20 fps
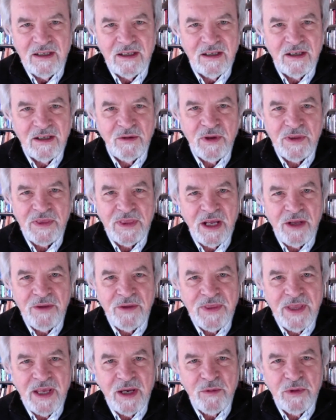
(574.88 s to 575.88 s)
Without
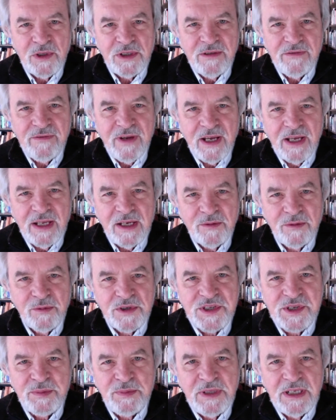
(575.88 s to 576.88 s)
that, we're divided, we're
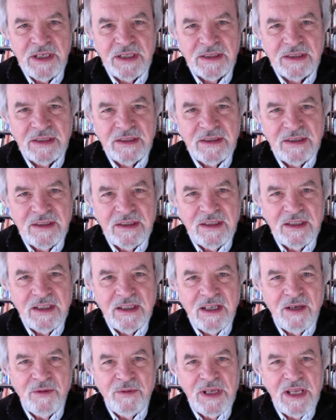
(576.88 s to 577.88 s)
split.
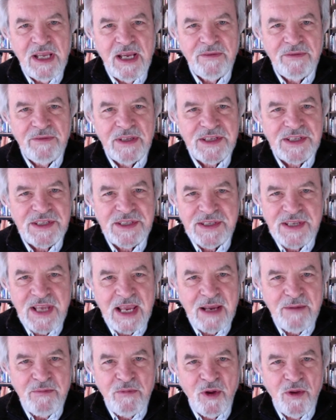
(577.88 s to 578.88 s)
And we have this
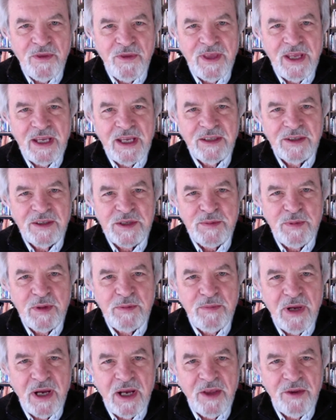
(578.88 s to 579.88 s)
same old thing. It's been
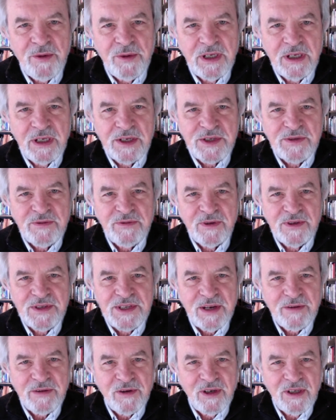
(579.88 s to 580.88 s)
bothering us for
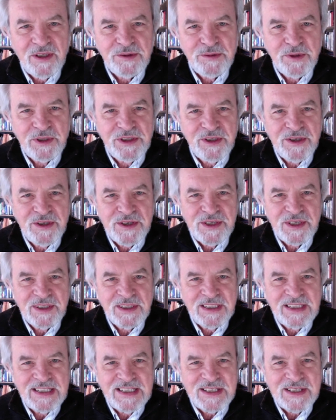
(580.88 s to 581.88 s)
several hundred years at
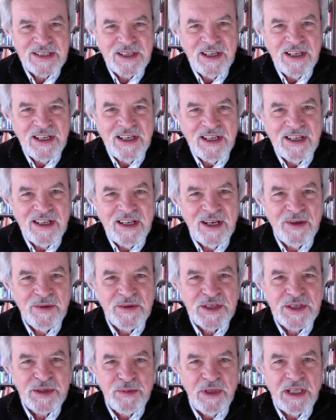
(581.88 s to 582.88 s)
least, the
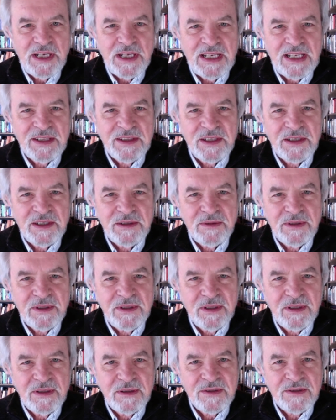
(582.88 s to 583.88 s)
splitting
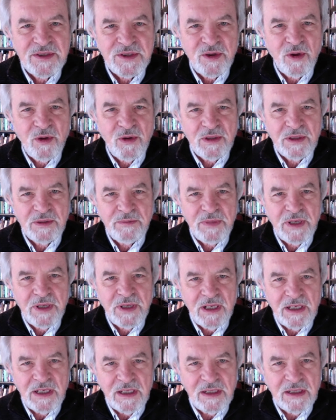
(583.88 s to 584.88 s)
the soul and
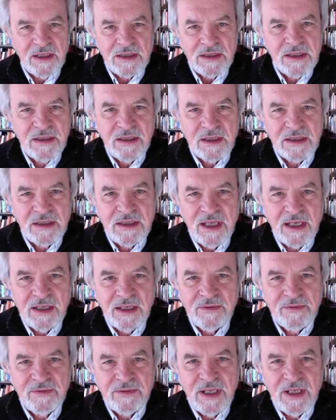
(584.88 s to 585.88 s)
body. It's
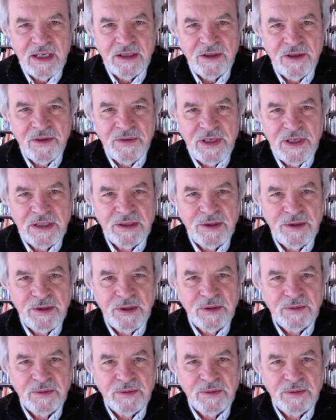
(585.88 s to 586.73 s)
not a good thing to do.